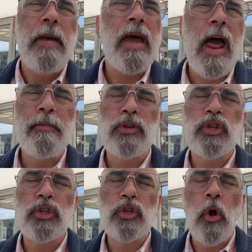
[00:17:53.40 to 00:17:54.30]
man, I
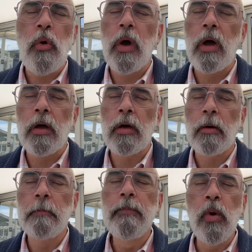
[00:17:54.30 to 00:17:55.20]
was just so
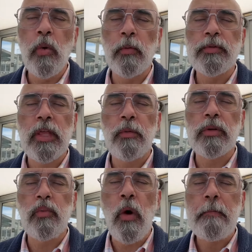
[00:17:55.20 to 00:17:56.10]
moved. There
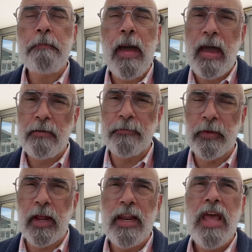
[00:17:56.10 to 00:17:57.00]
was one
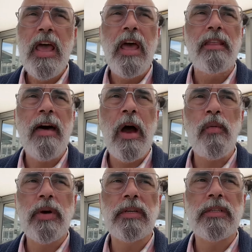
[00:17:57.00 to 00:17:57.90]
pamphlet
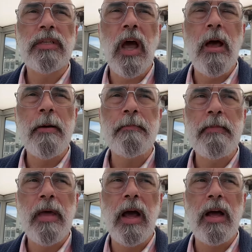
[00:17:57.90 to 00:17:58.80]
that was
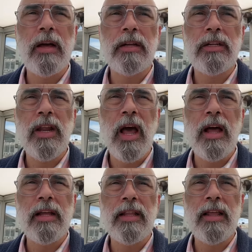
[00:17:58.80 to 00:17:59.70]
um, uh,
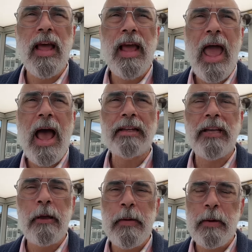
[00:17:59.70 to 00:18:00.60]

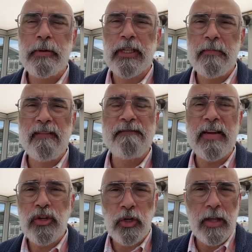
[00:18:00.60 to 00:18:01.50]
asking people to be
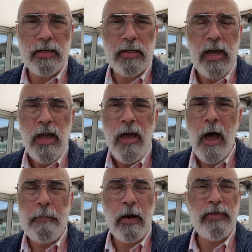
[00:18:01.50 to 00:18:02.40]
vigilant
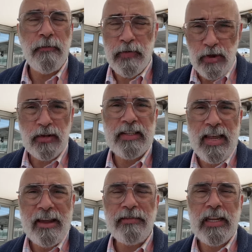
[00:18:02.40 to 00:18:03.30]
about the, for their
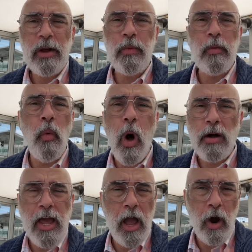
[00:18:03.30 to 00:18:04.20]
safety when
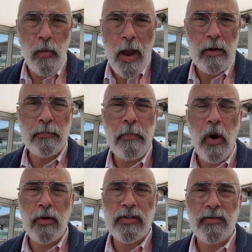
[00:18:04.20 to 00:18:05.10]
walking around
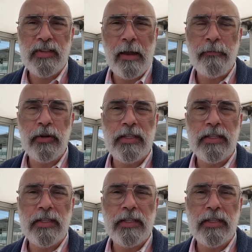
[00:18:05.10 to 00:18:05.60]
parts of San